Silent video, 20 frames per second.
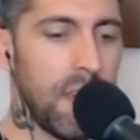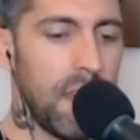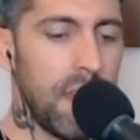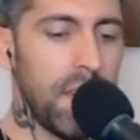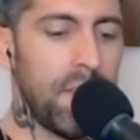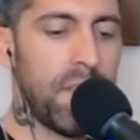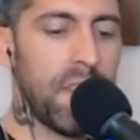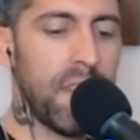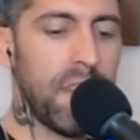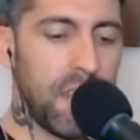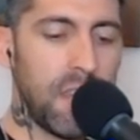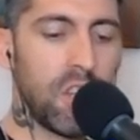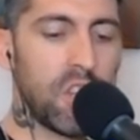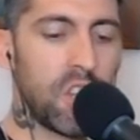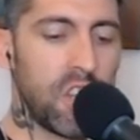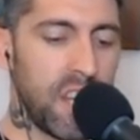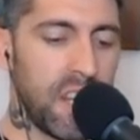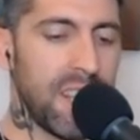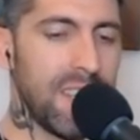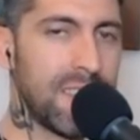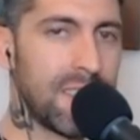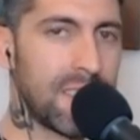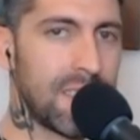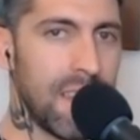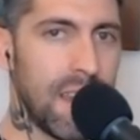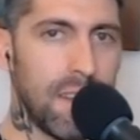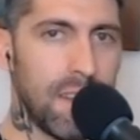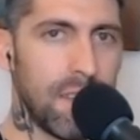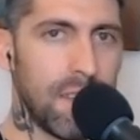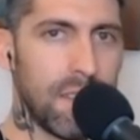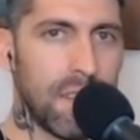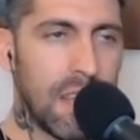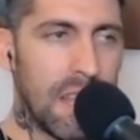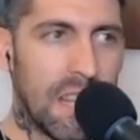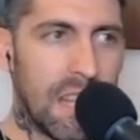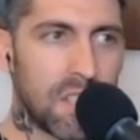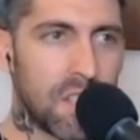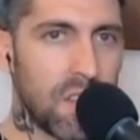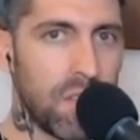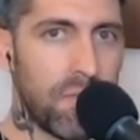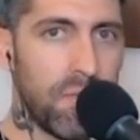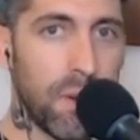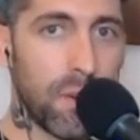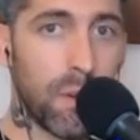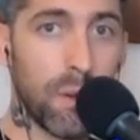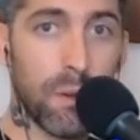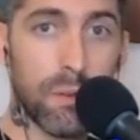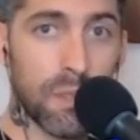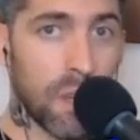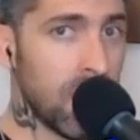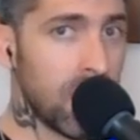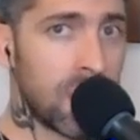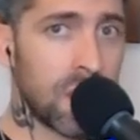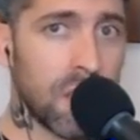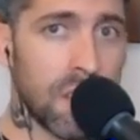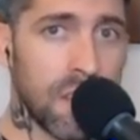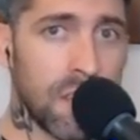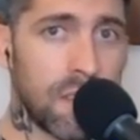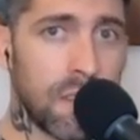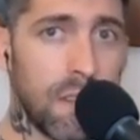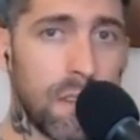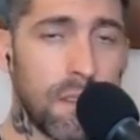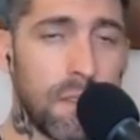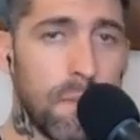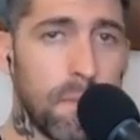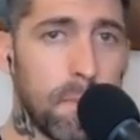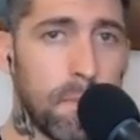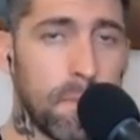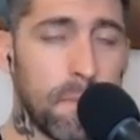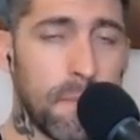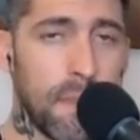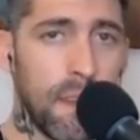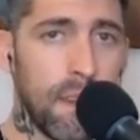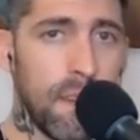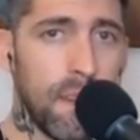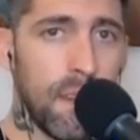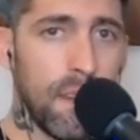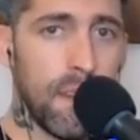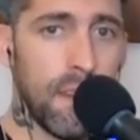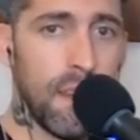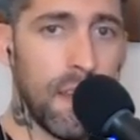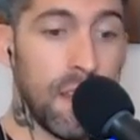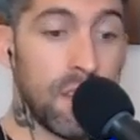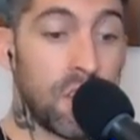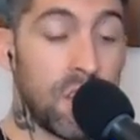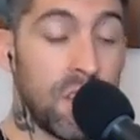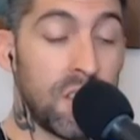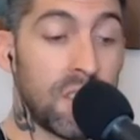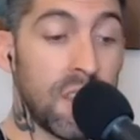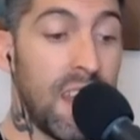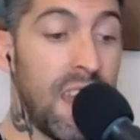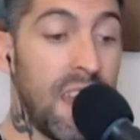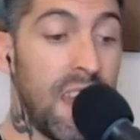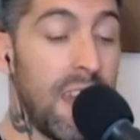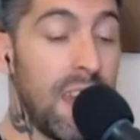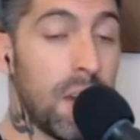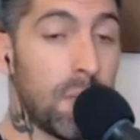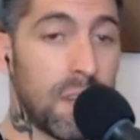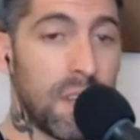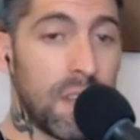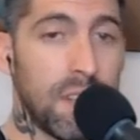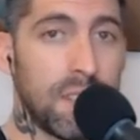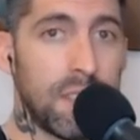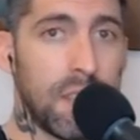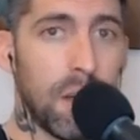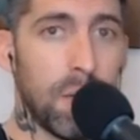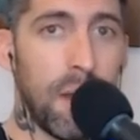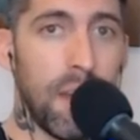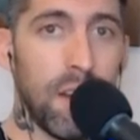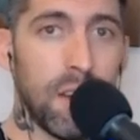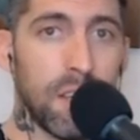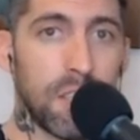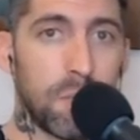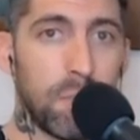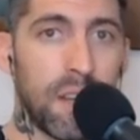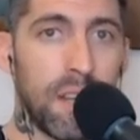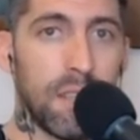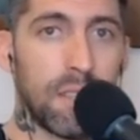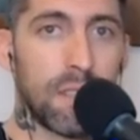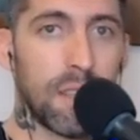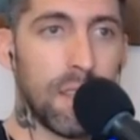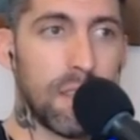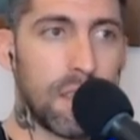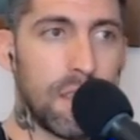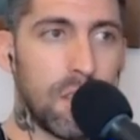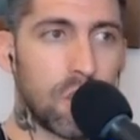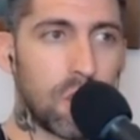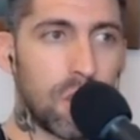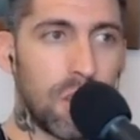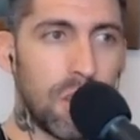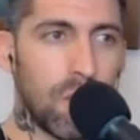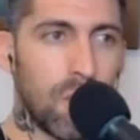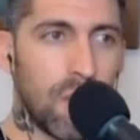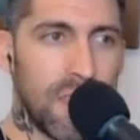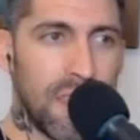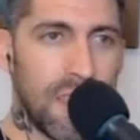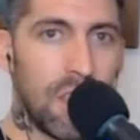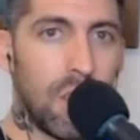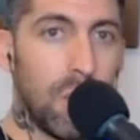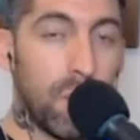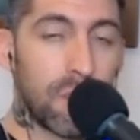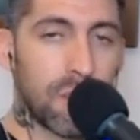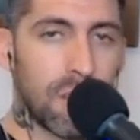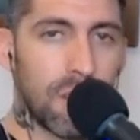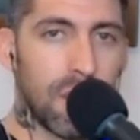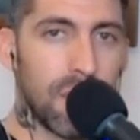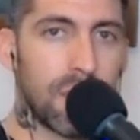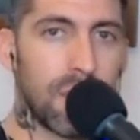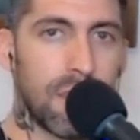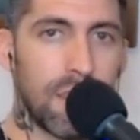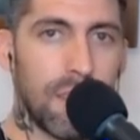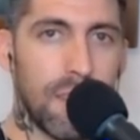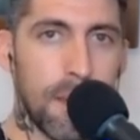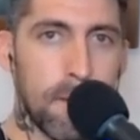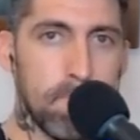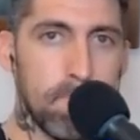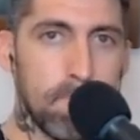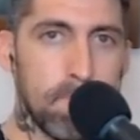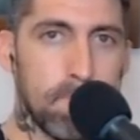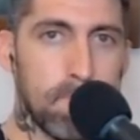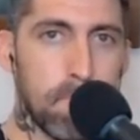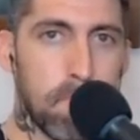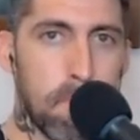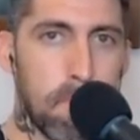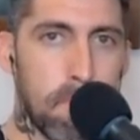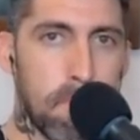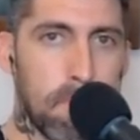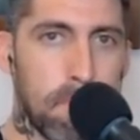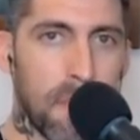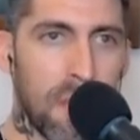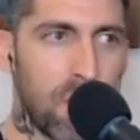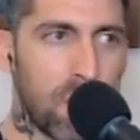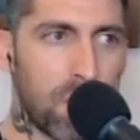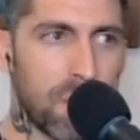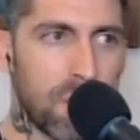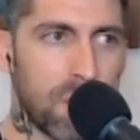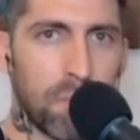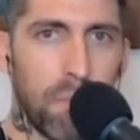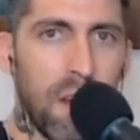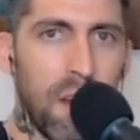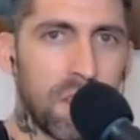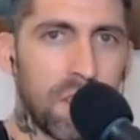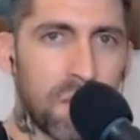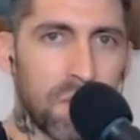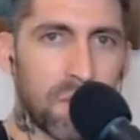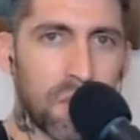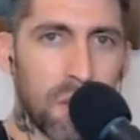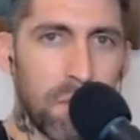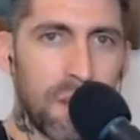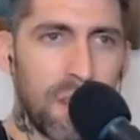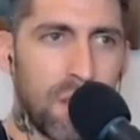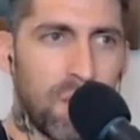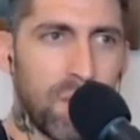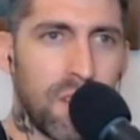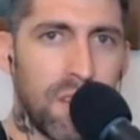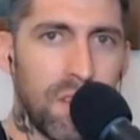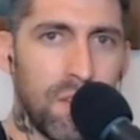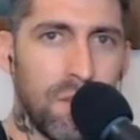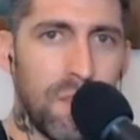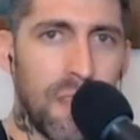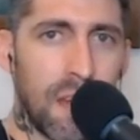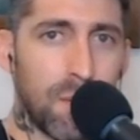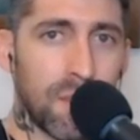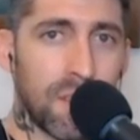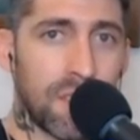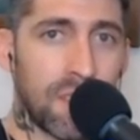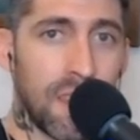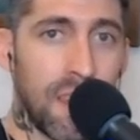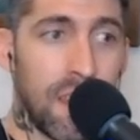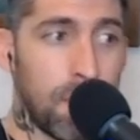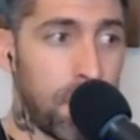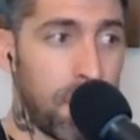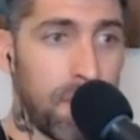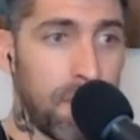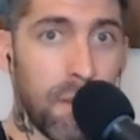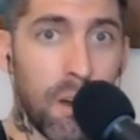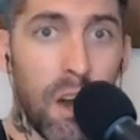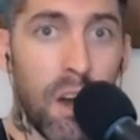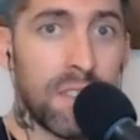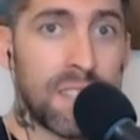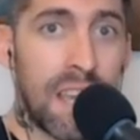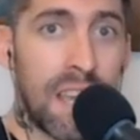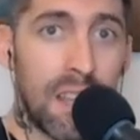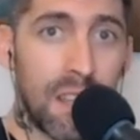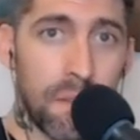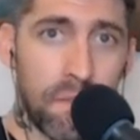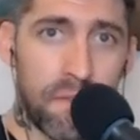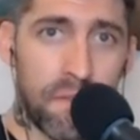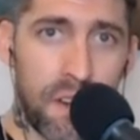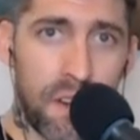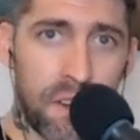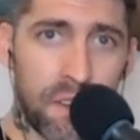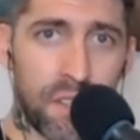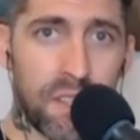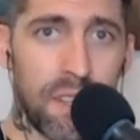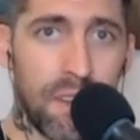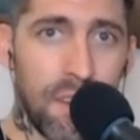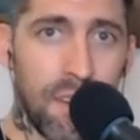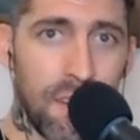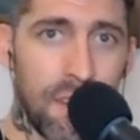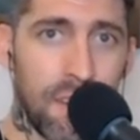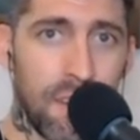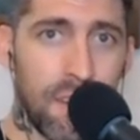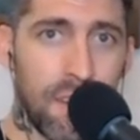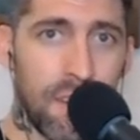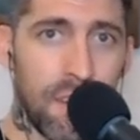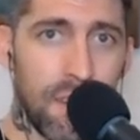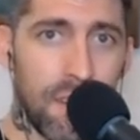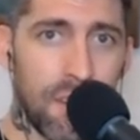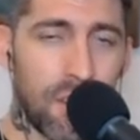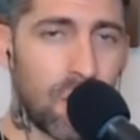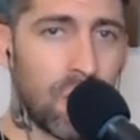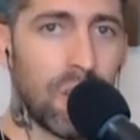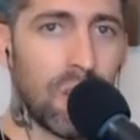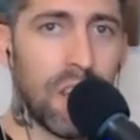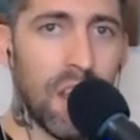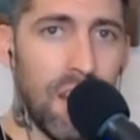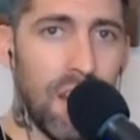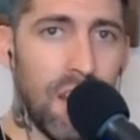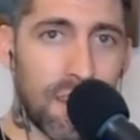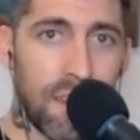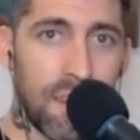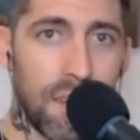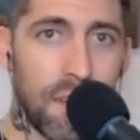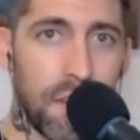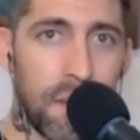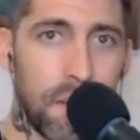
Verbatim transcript: If indeed she did send illicit photos unsolicited, and she said, Hey, I'm going to tell my husband I sent these to you and that you solicited them, the response of somebody who didn't do that would say, I'll tell him first good luck.